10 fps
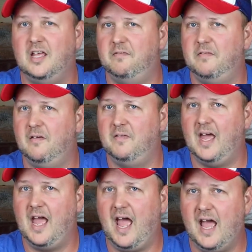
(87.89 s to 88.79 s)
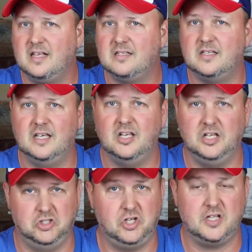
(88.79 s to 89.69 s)
If it has, it
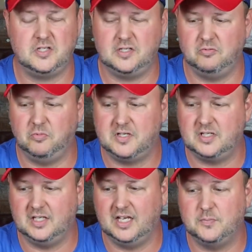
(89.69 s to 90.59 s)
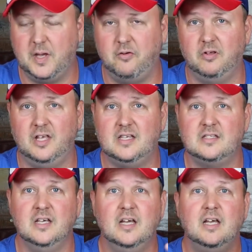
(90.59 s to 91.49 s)
just recently has been released.